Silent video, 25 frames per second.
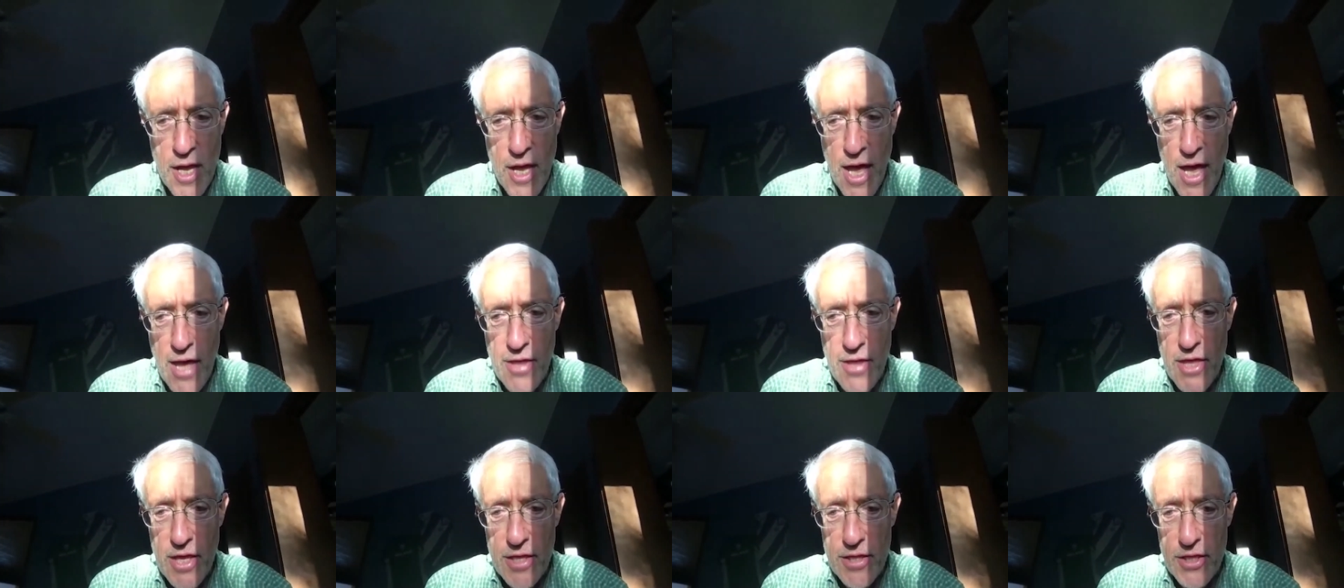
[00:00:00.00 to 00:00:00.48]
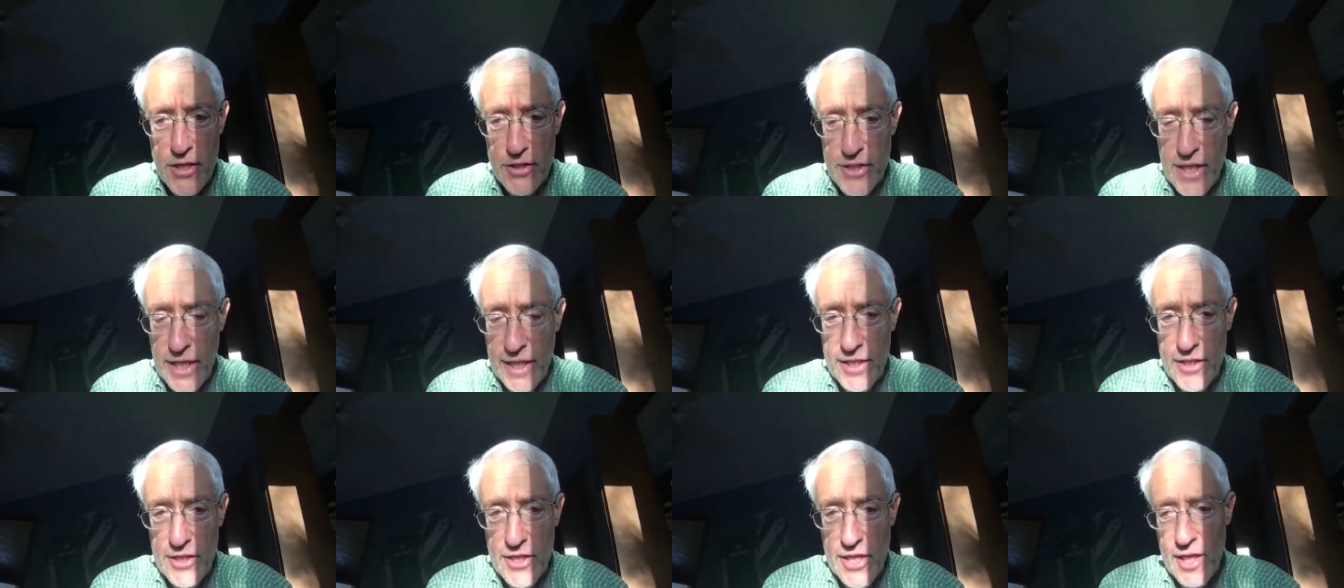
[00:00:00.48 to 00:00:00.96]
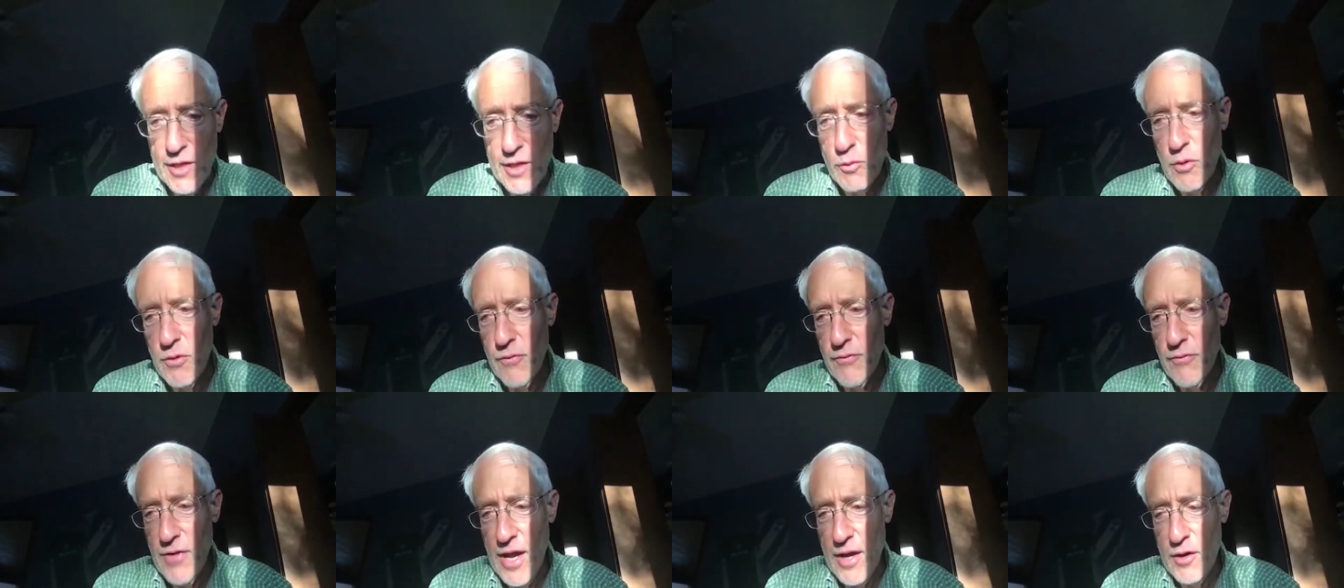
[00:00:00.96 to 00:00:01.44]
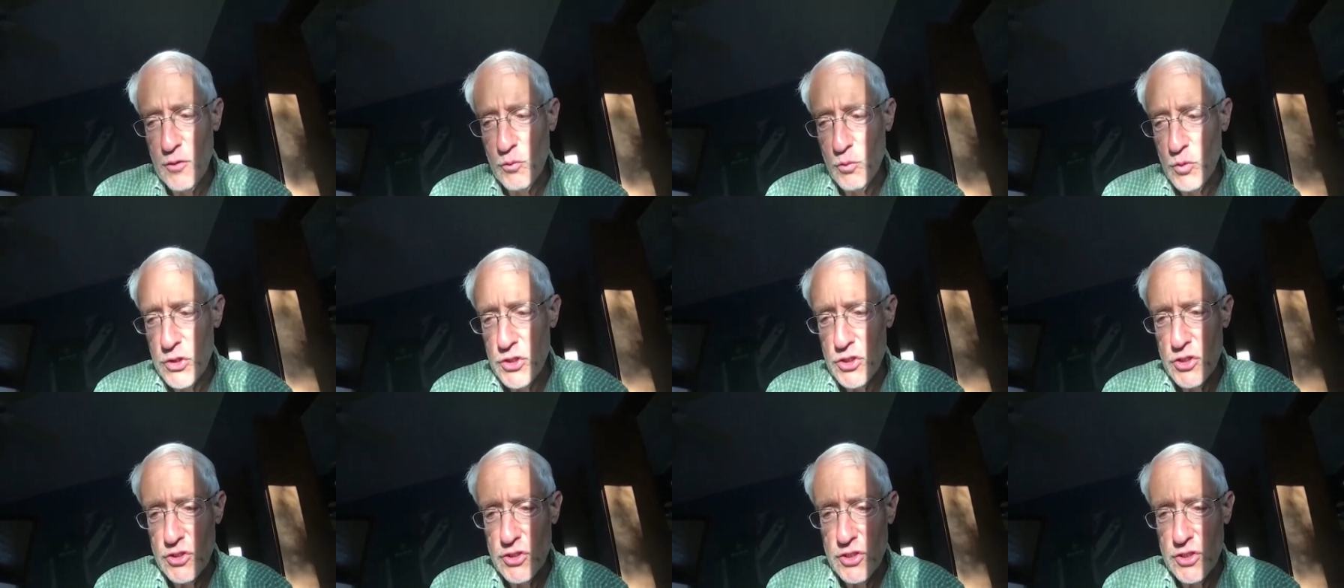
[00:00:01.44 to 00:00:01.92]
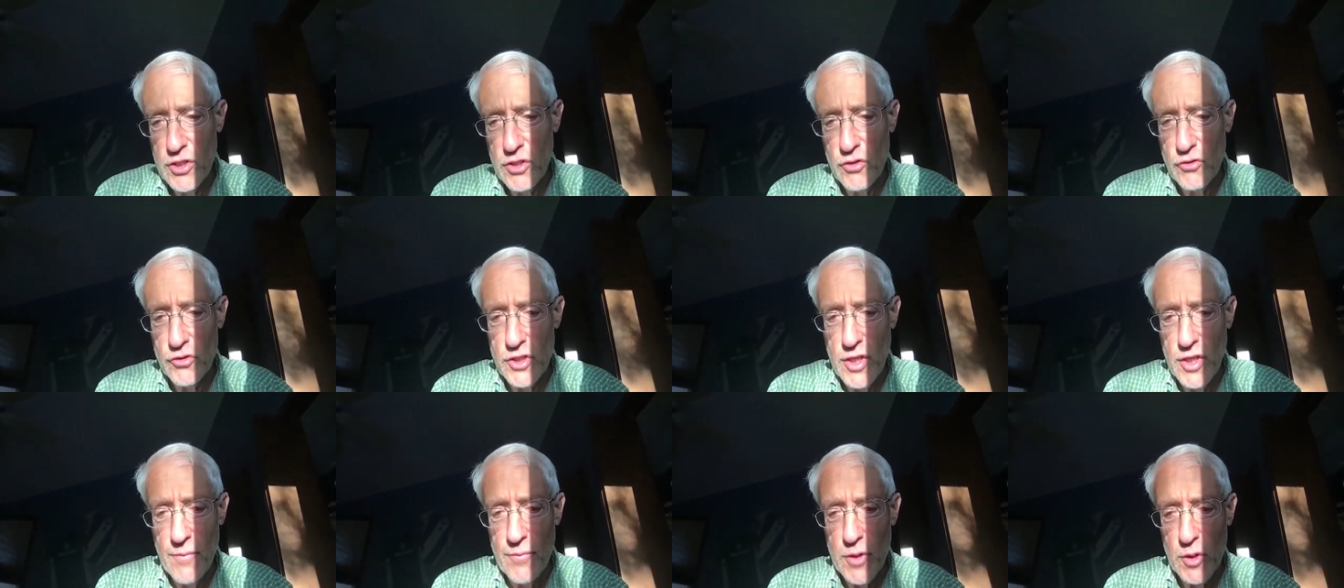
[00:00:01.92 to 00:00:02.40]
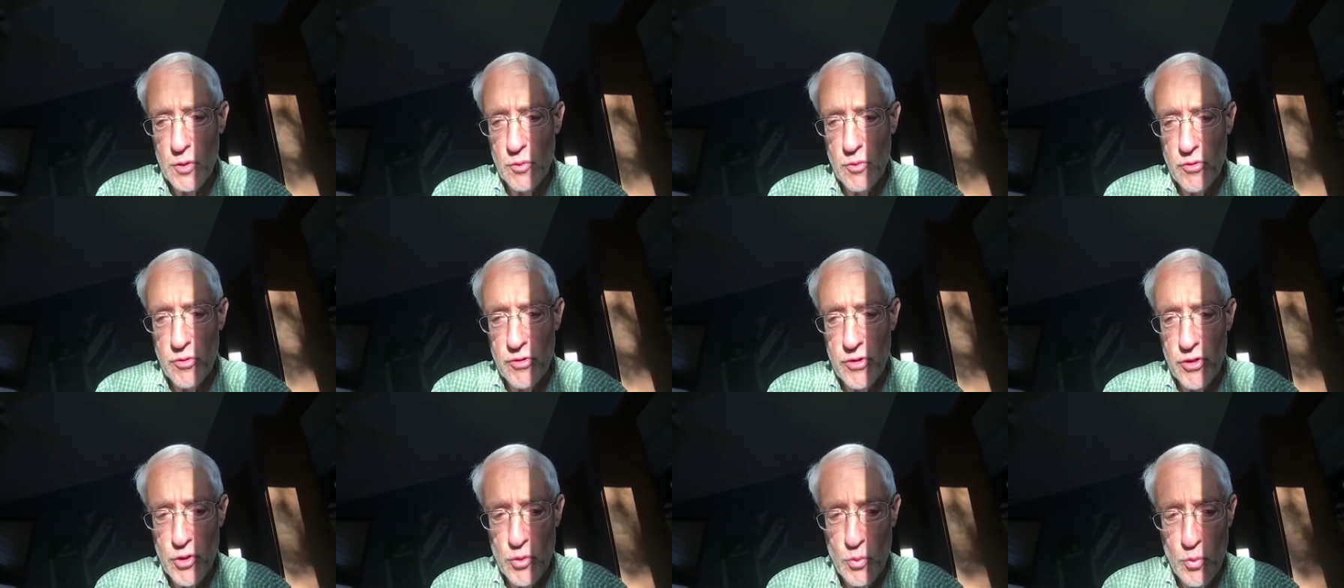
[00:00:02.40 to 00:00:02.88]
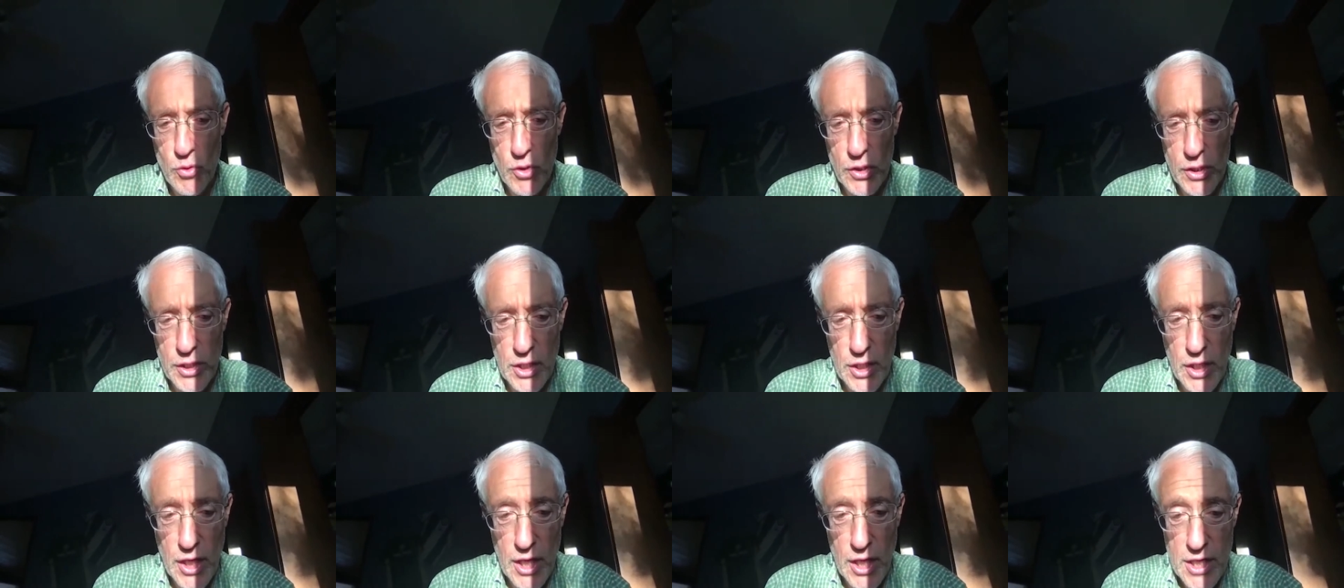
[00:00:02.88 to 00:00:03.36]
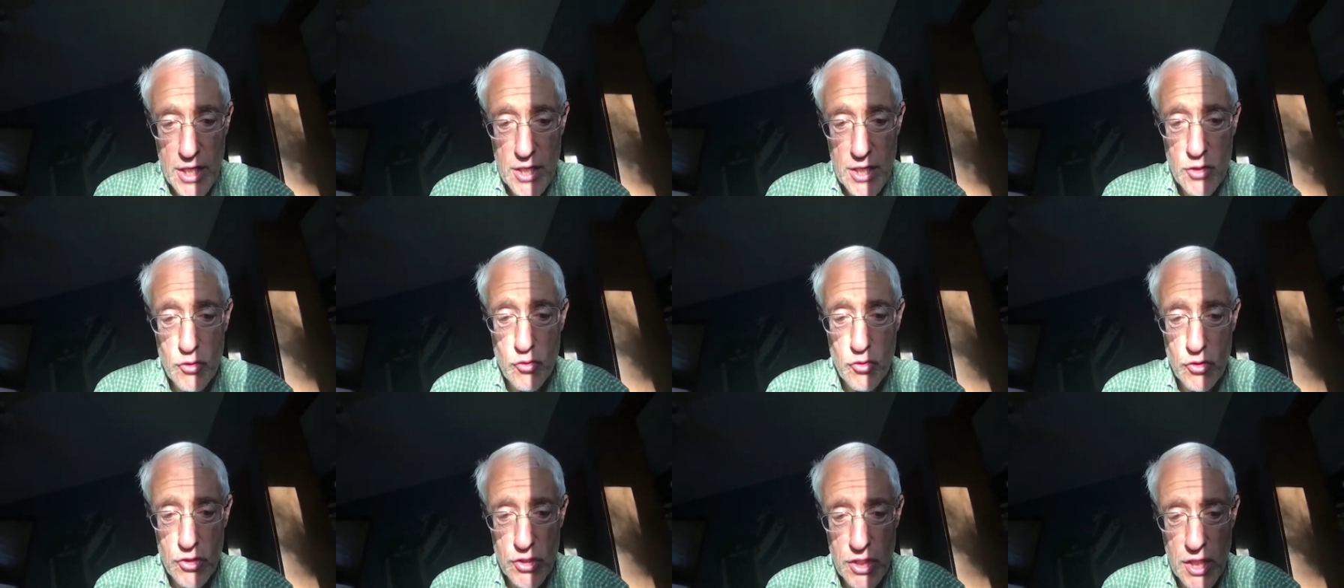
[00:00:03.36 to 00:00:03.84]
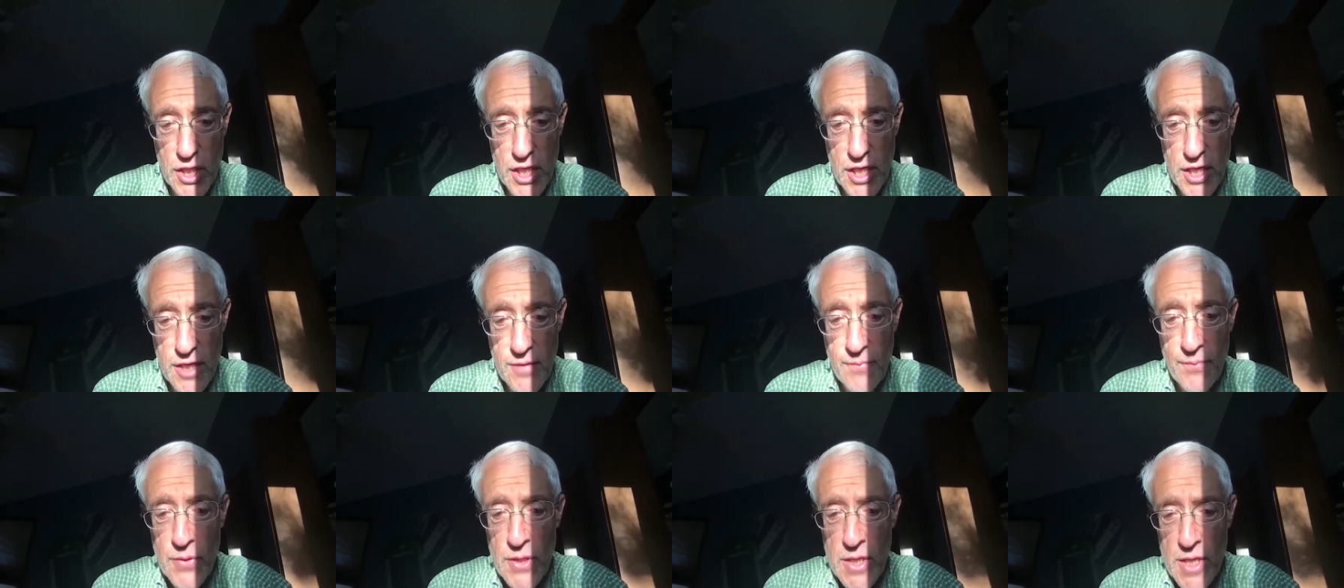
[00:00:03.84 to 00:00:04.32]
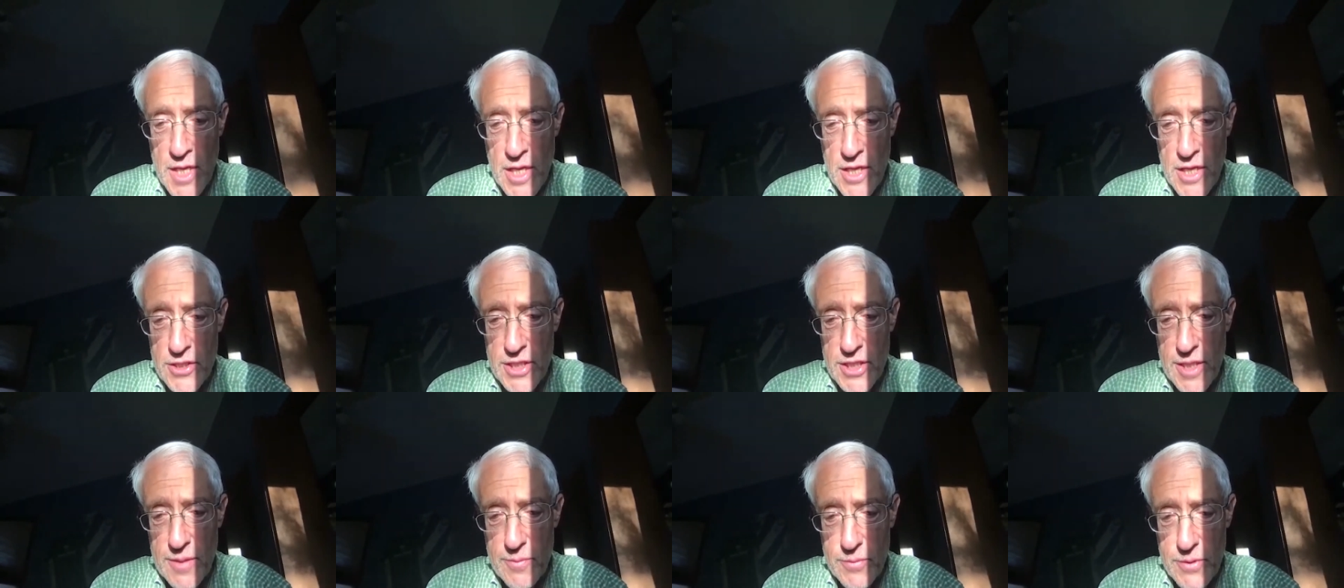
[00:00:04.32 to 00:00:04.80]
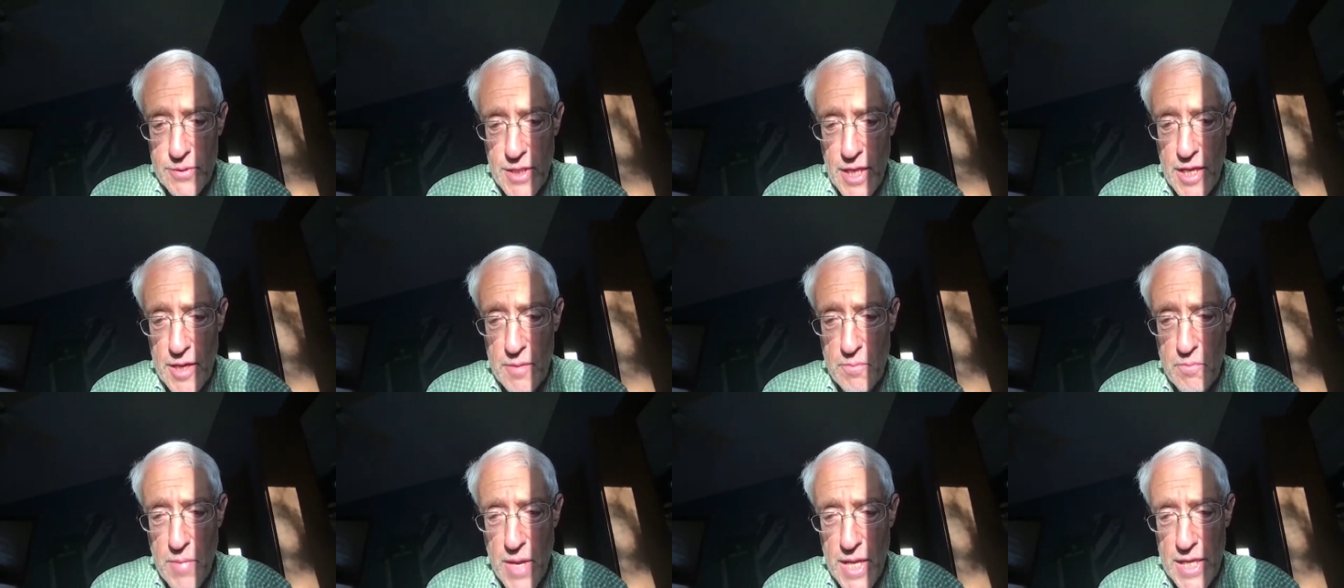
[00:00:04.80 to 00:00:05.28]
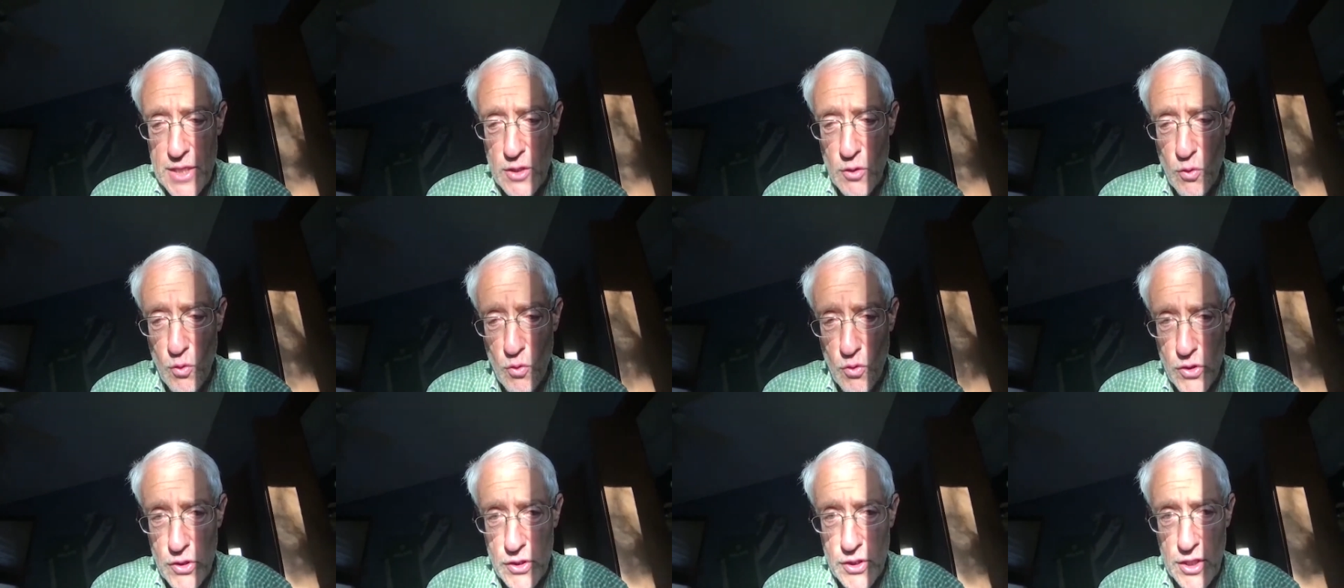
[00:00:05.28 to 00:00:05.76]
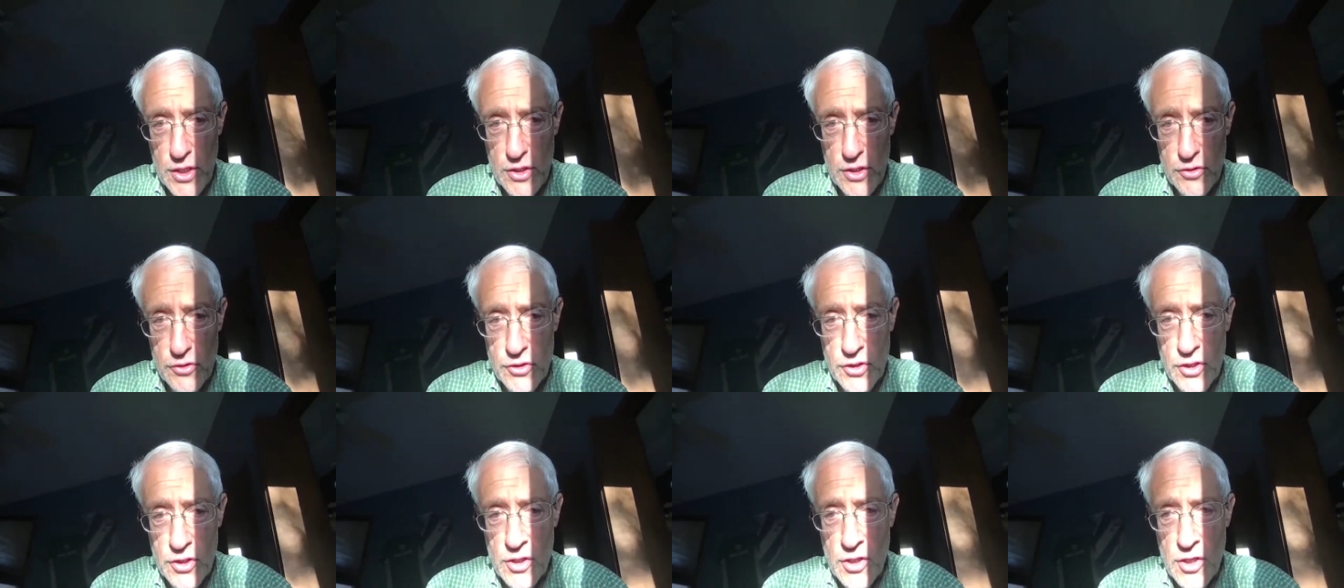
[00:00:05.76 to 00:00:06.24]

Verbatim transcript: And then the second thing we found, which is still something we're really working on and interested in, seems that in many organs,